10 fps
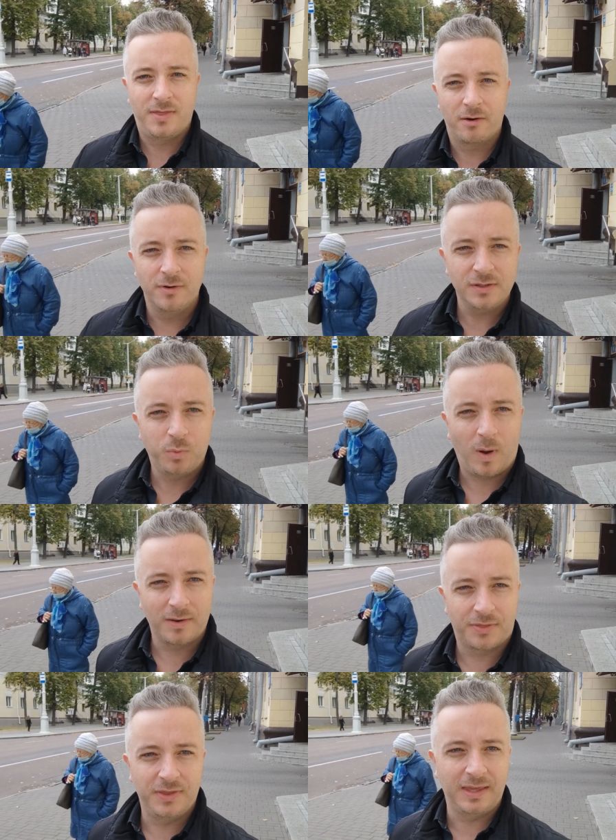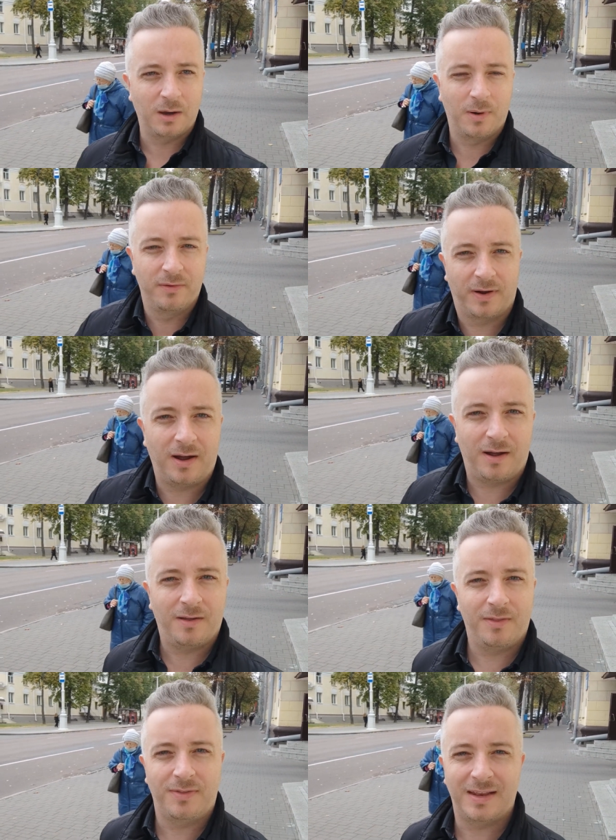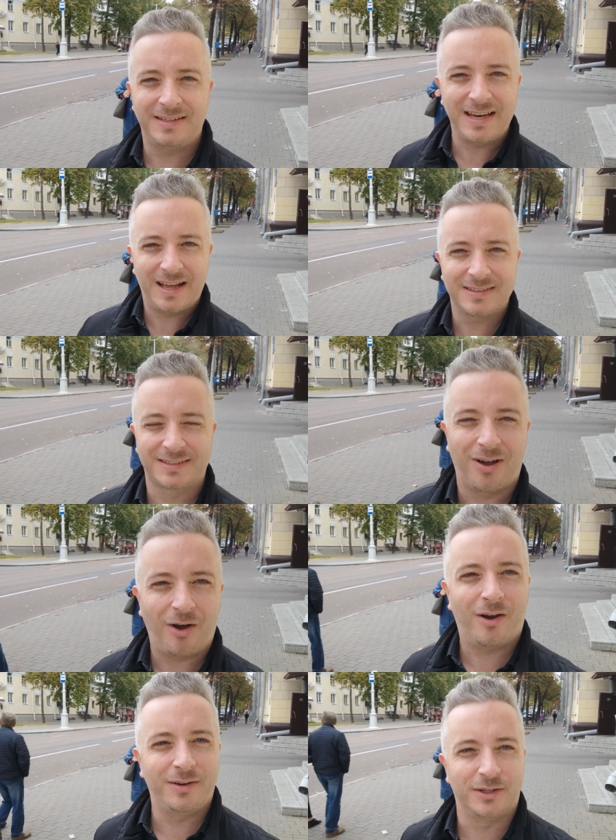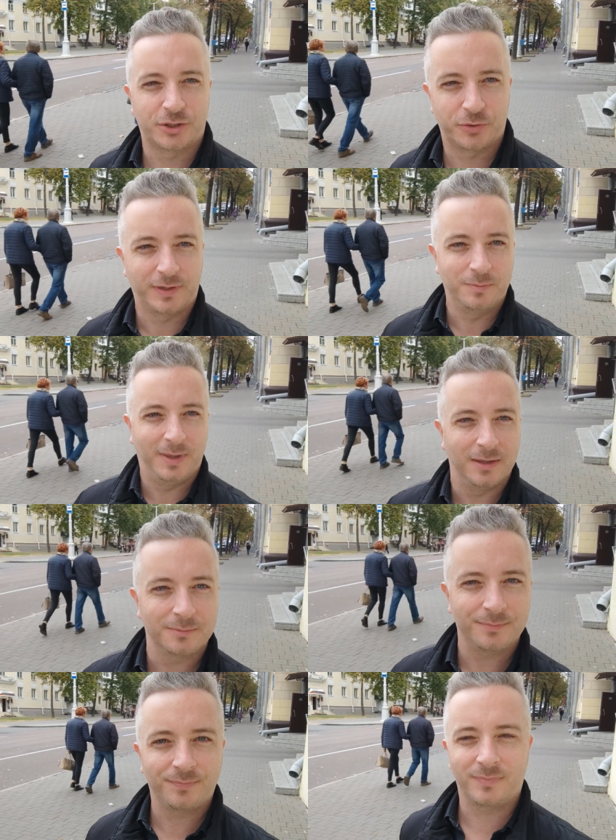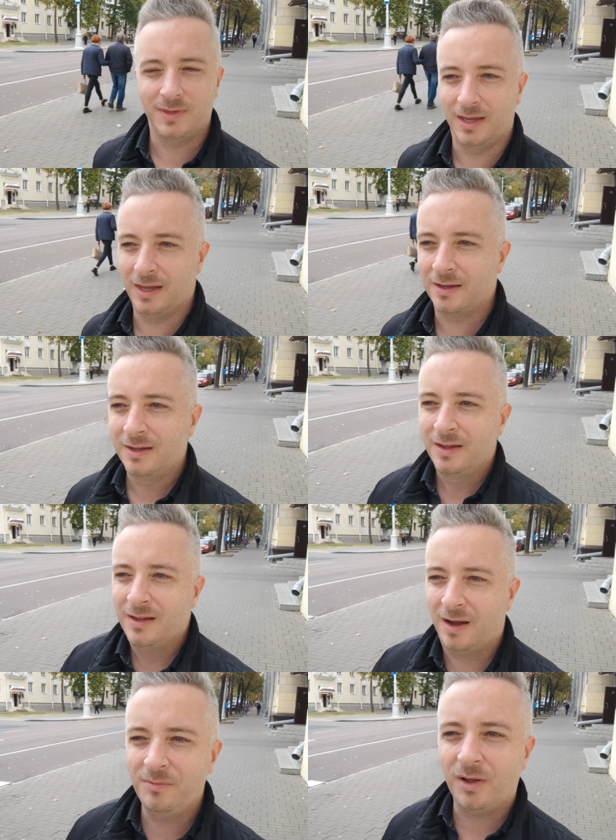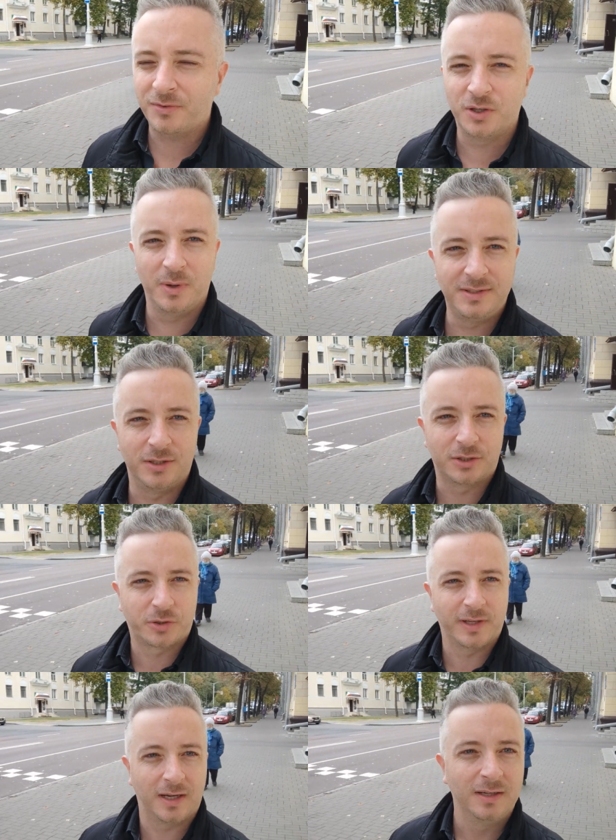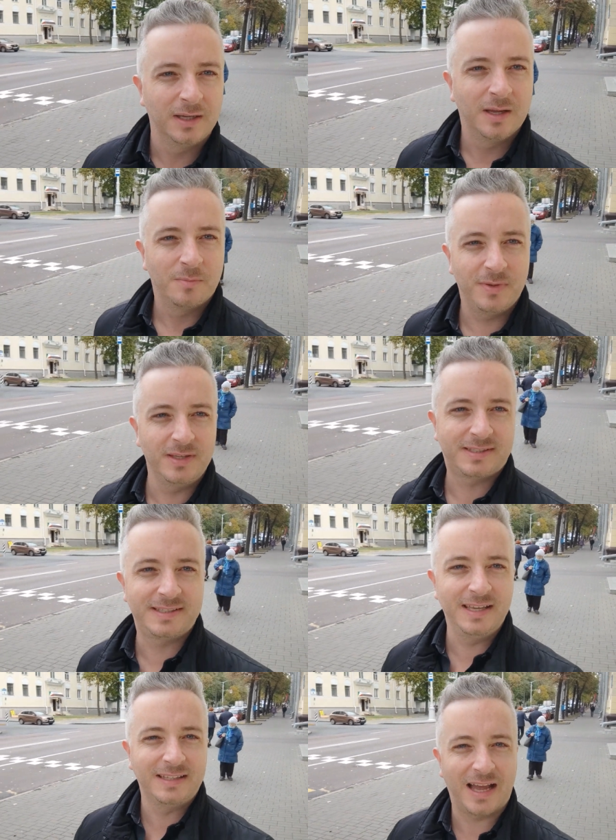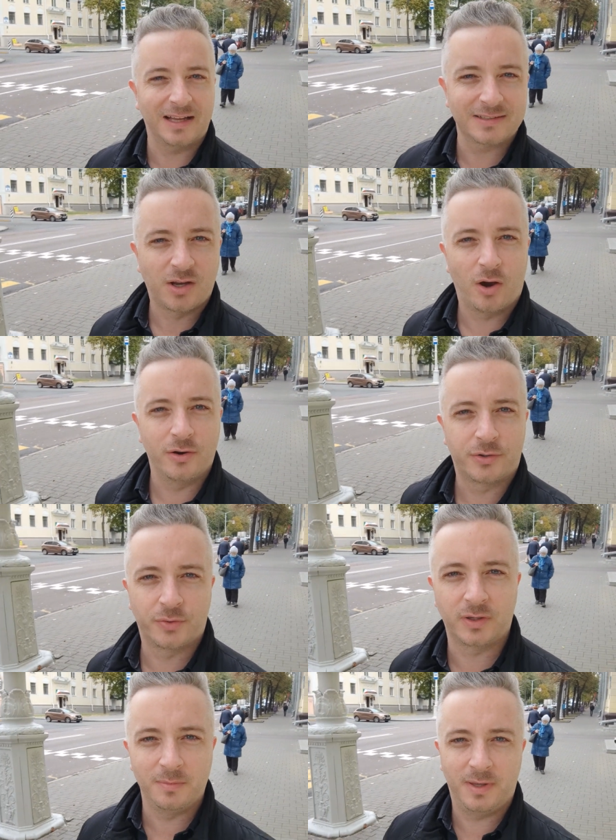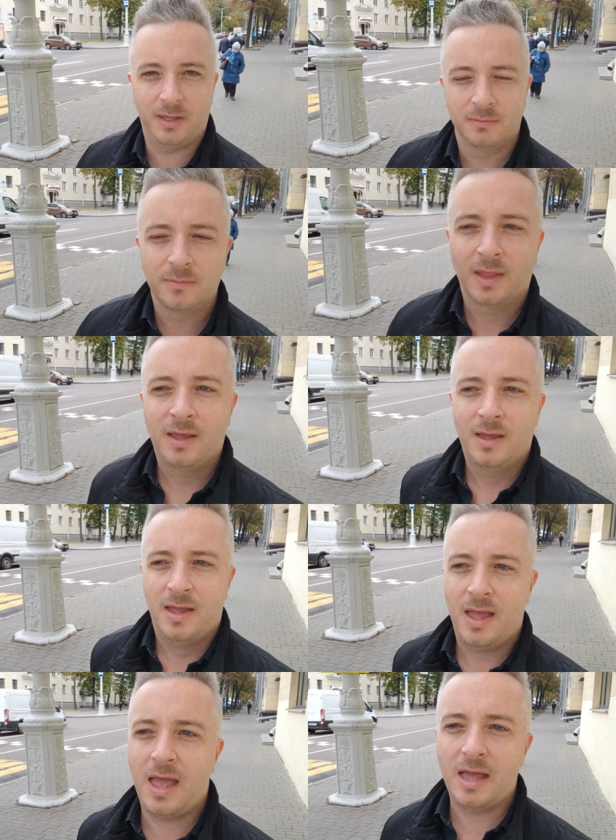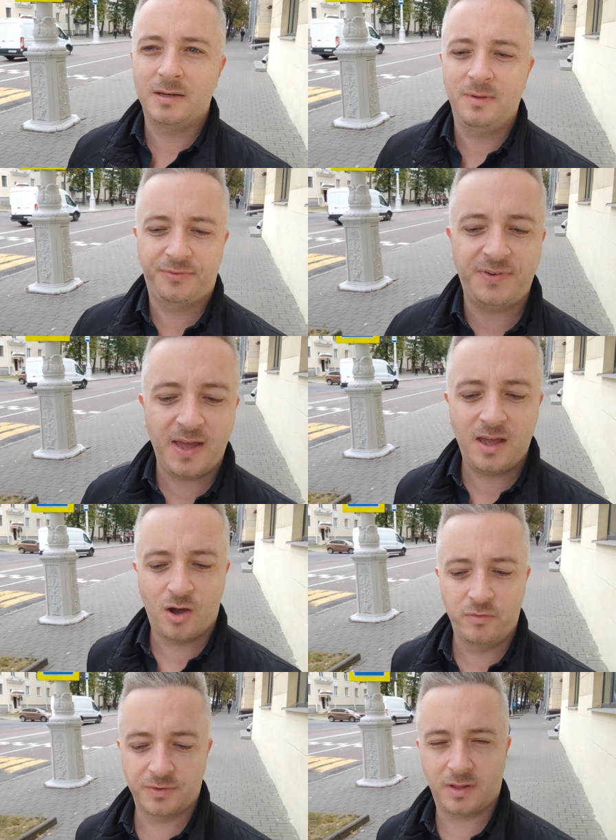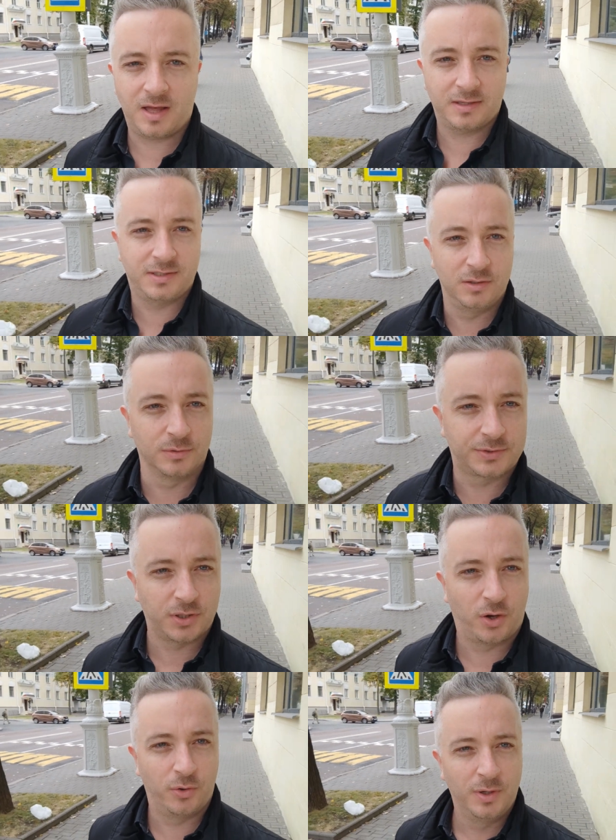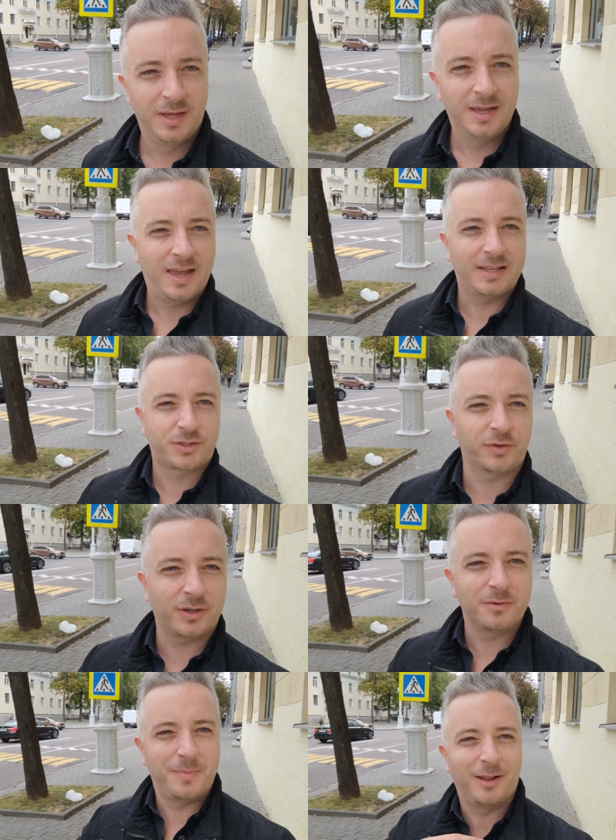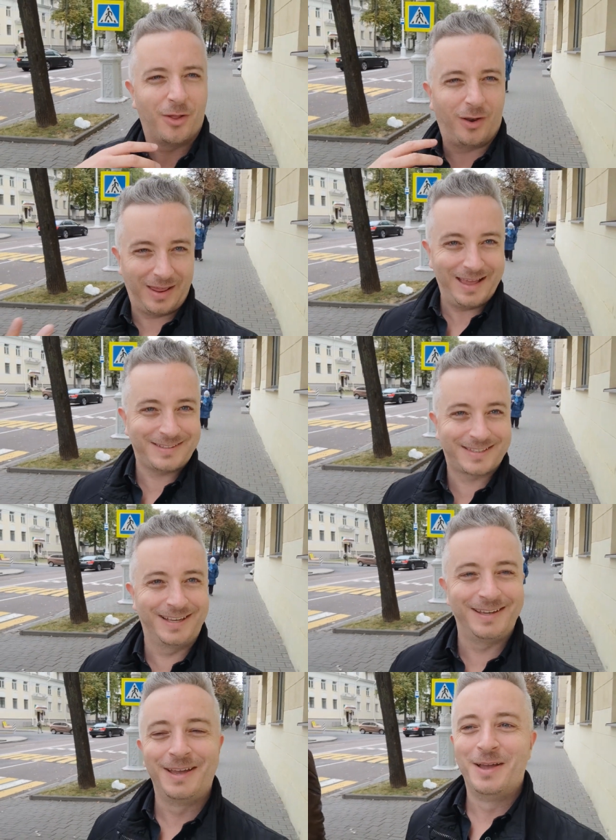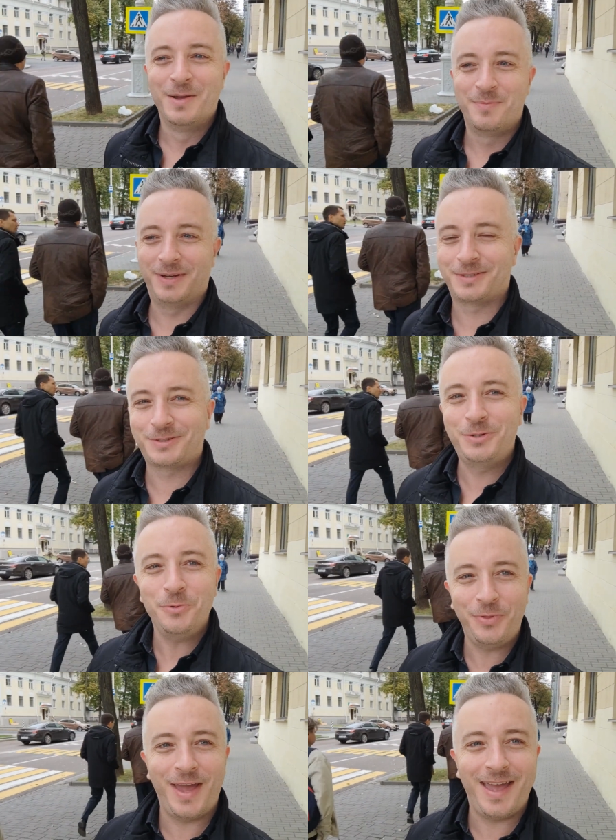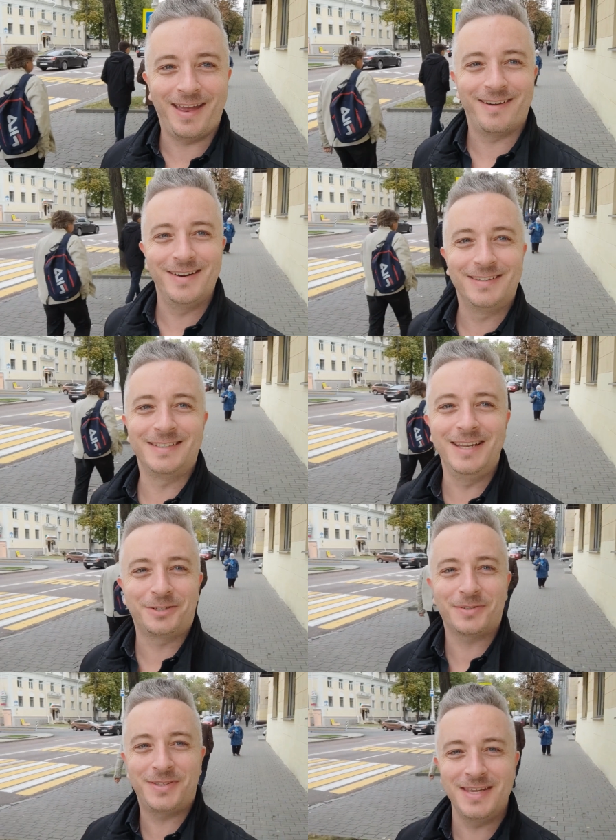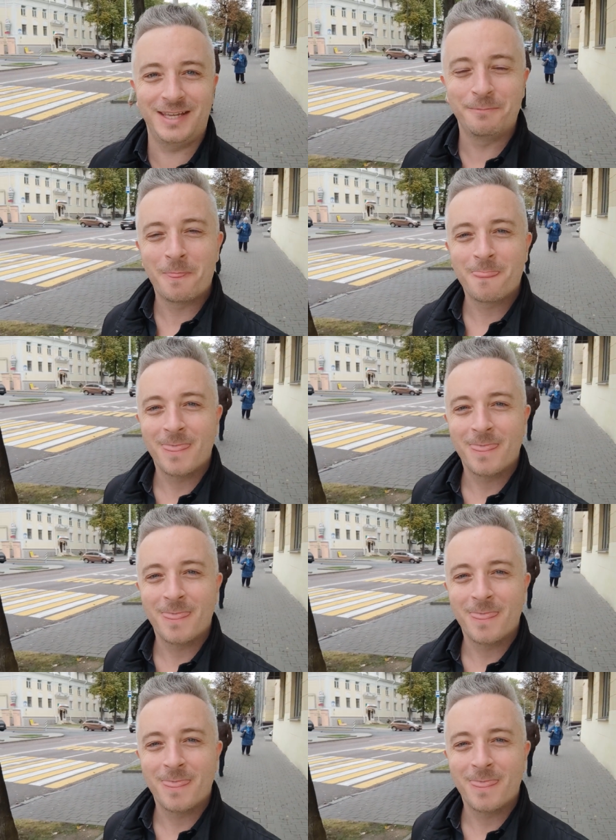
There is one thing, however, that does kind of trigger me. Yeah, I'm not too easy to trigger, but this thing does kind of trigger me. And to be fair, over the last year or so, it's triggering me a lot less, but it's still there, and it's an interesting